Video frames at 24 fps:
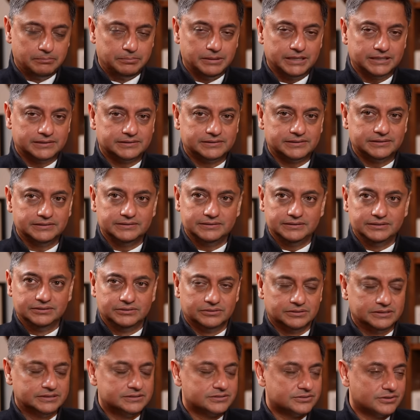but you
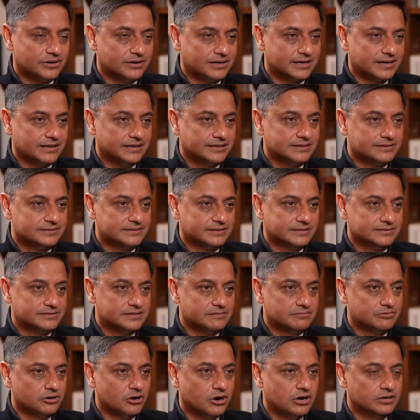know it's not like it's, it's
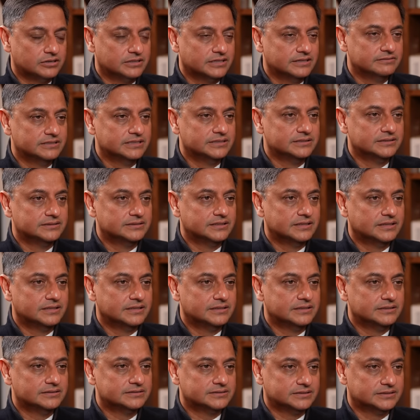some god-given
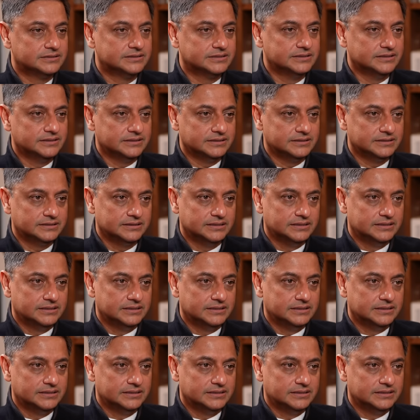uh, certainty